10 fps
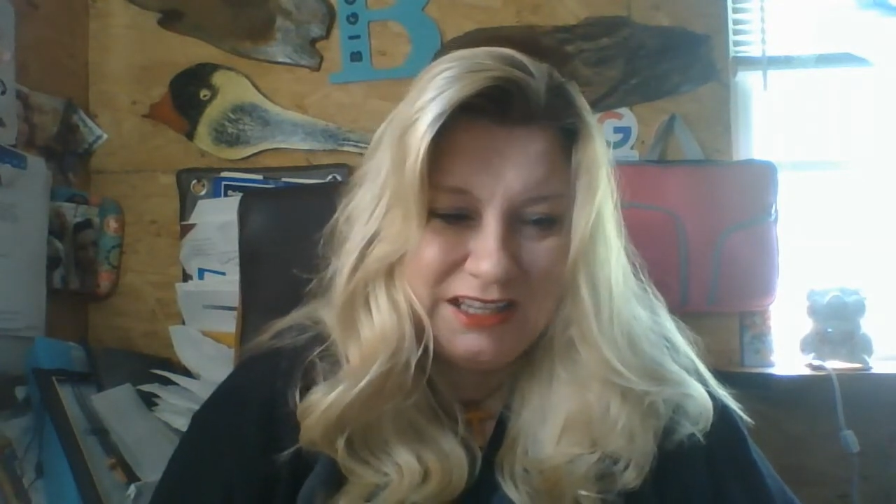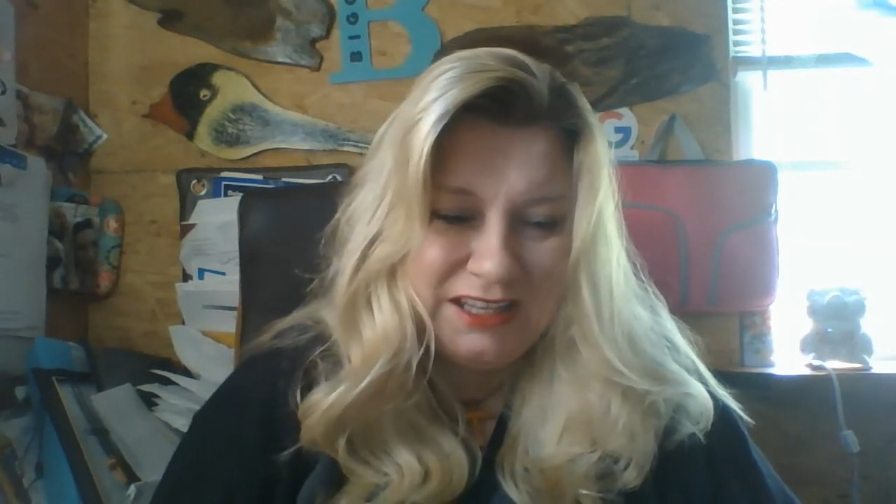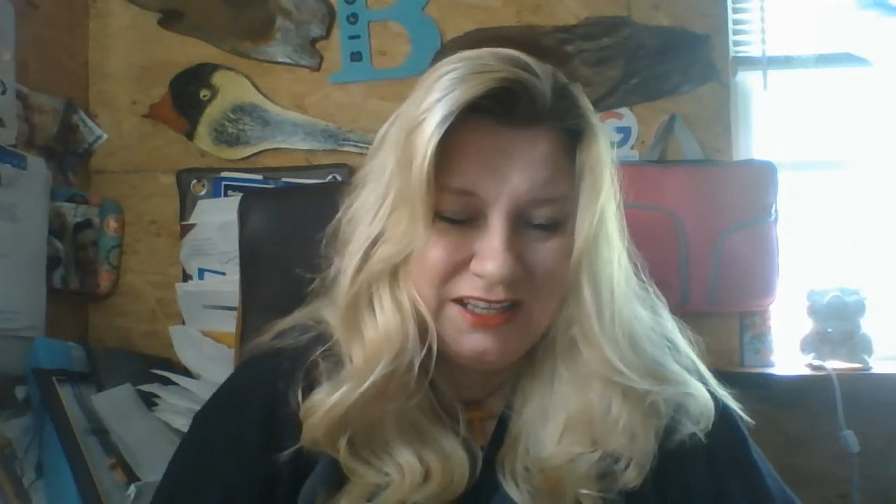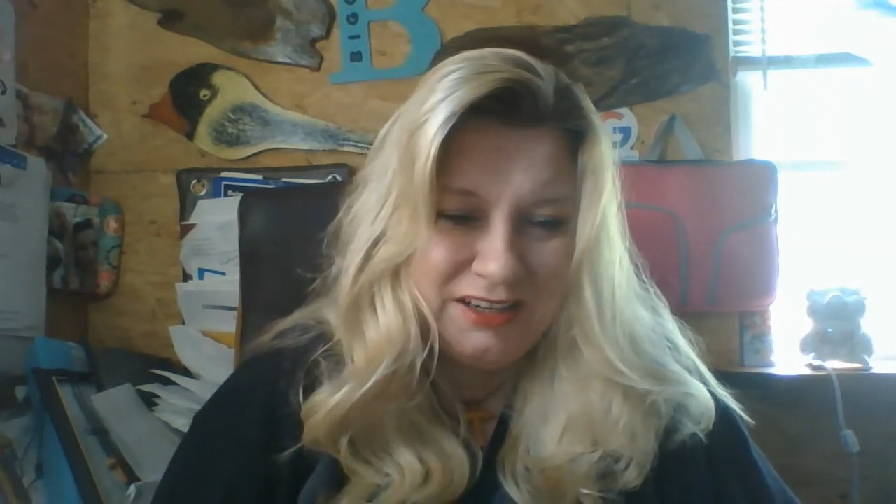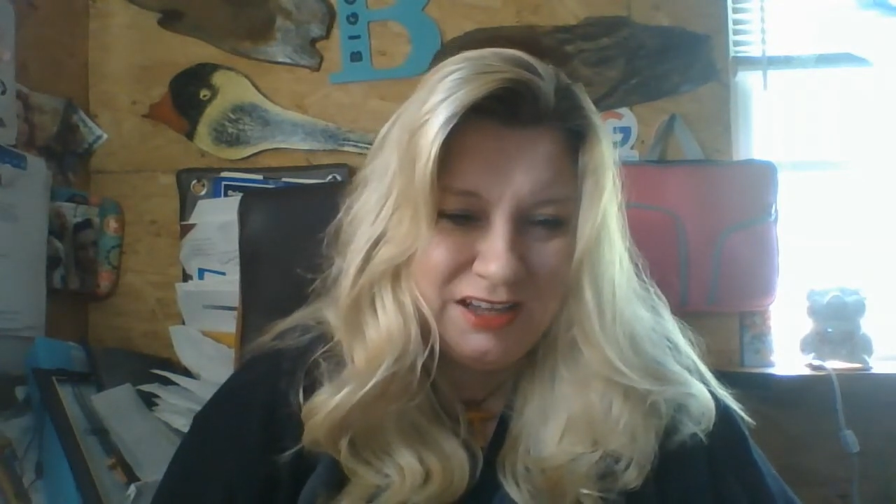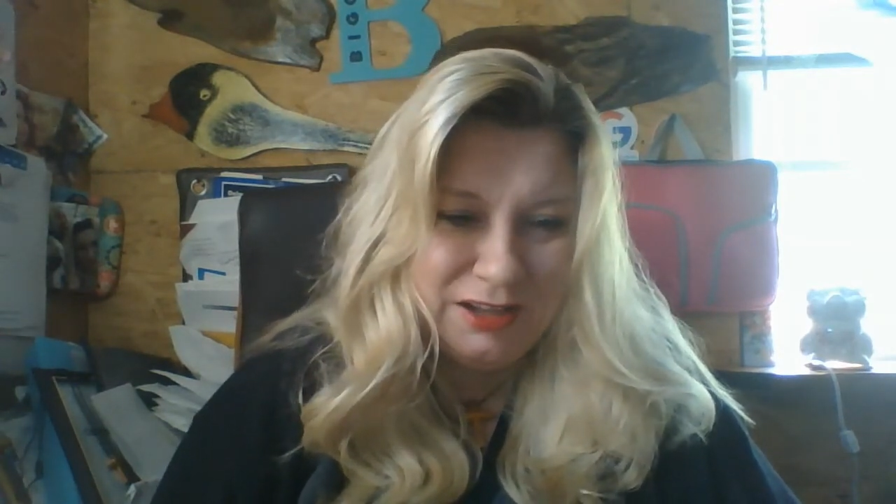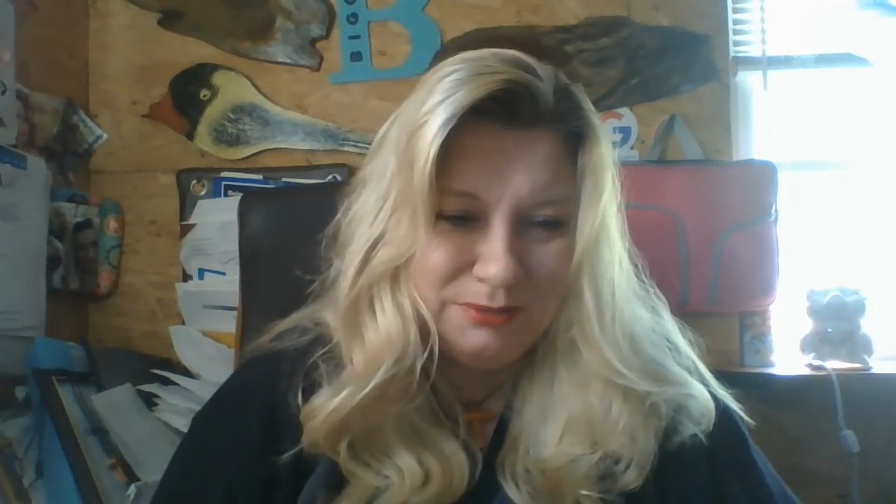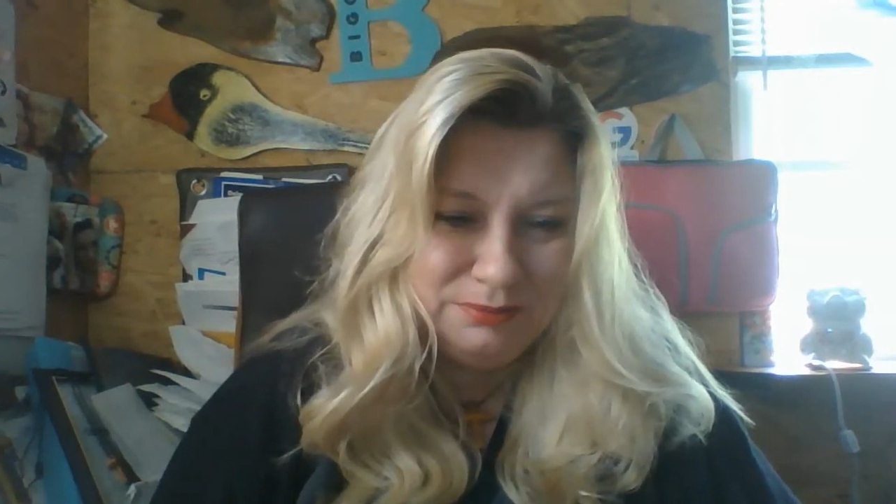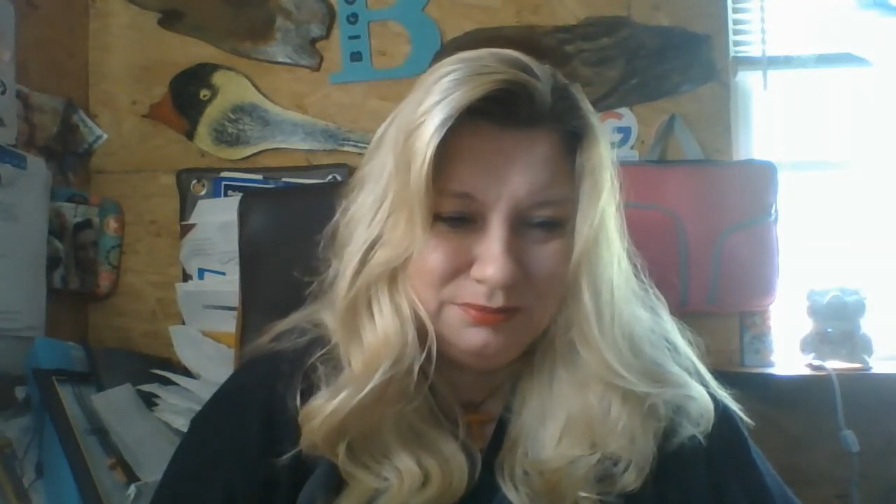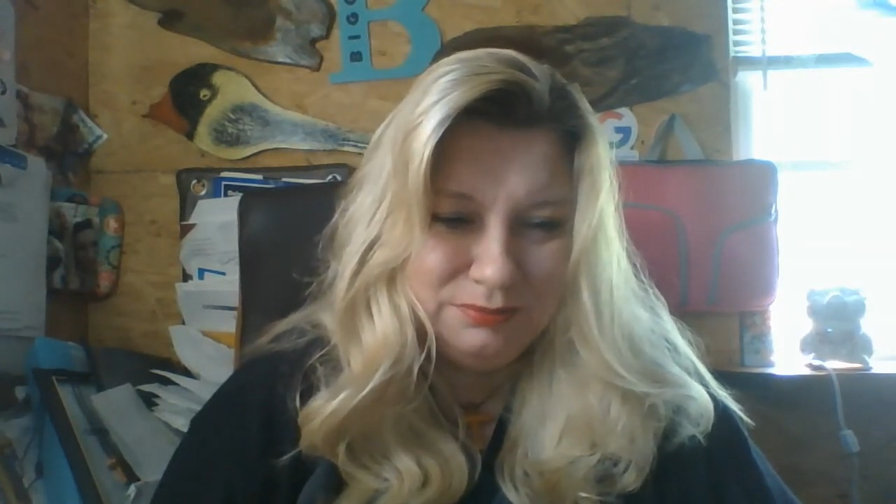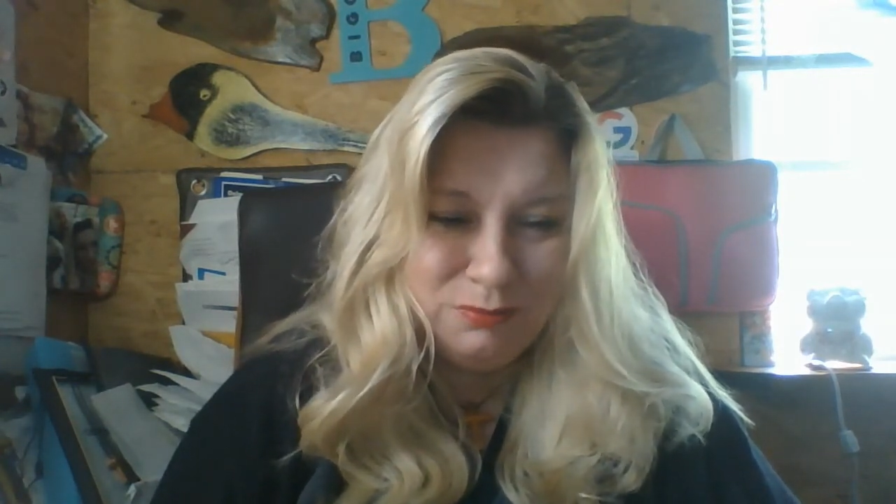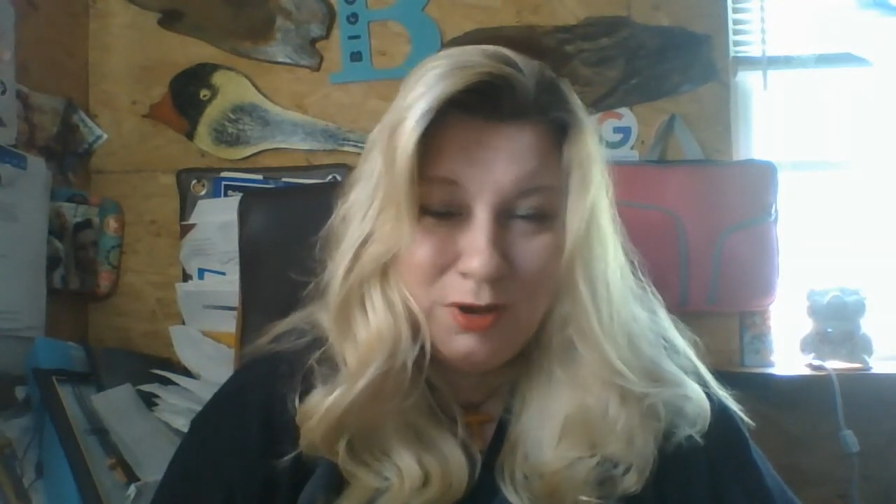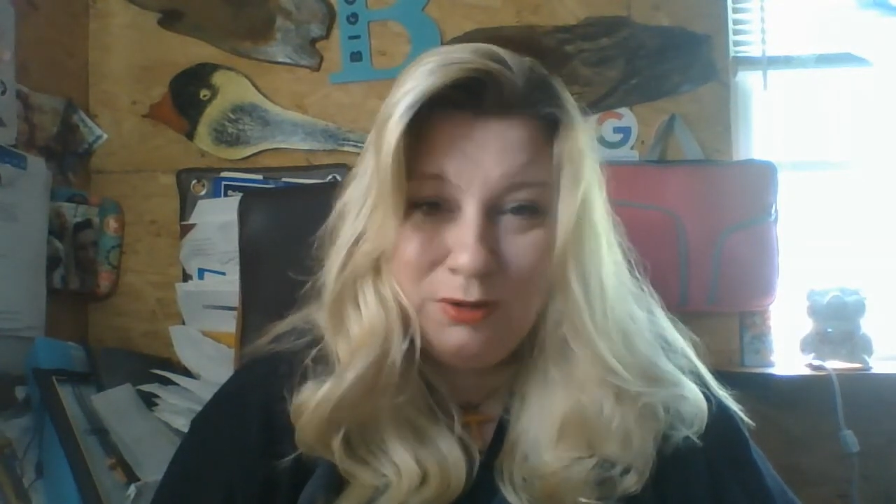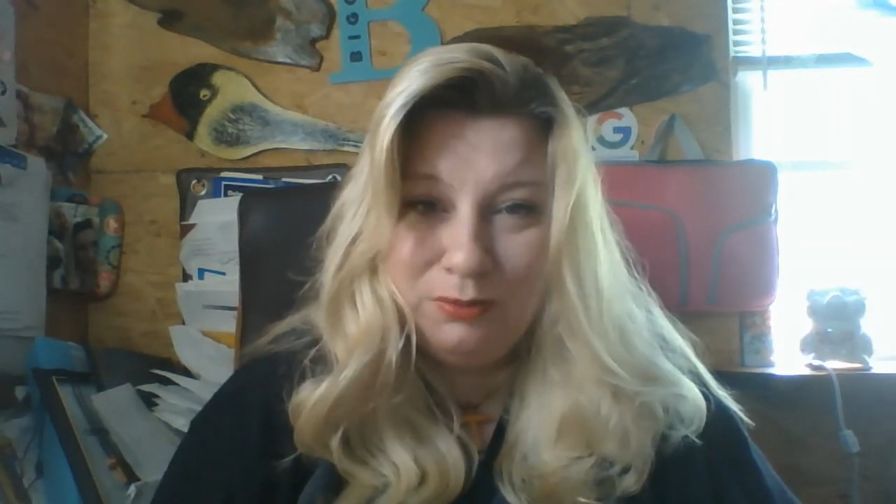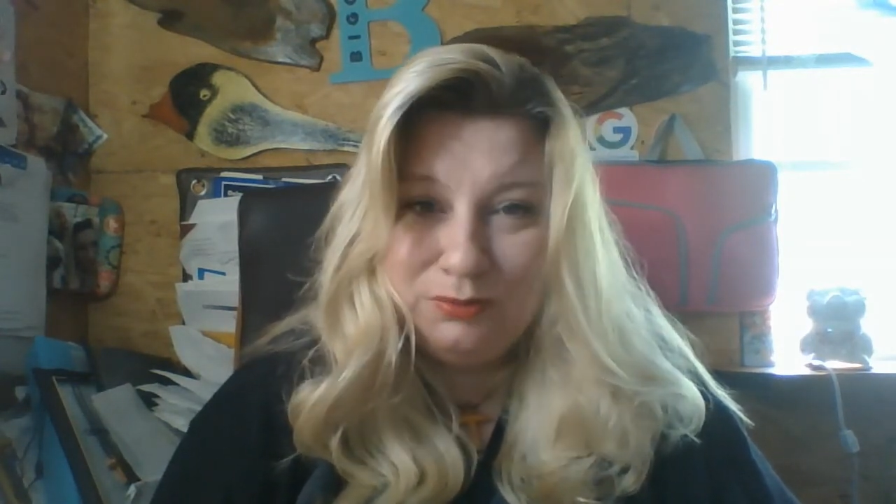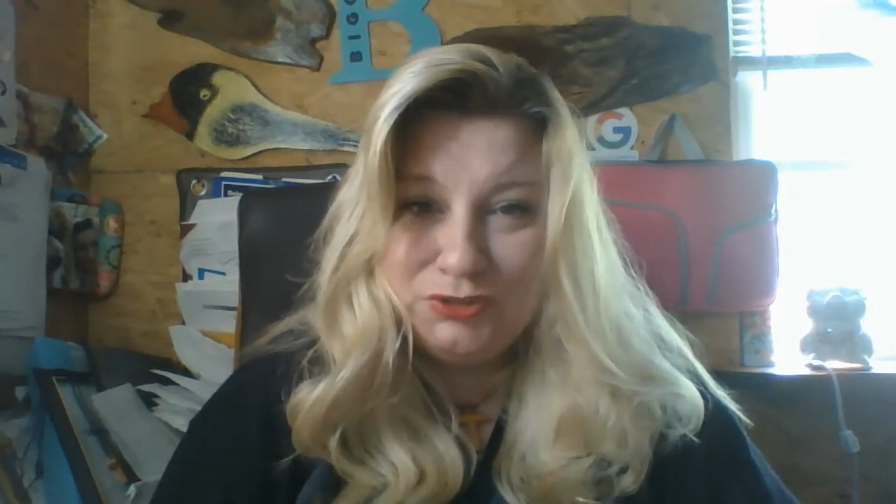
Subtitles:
And, well,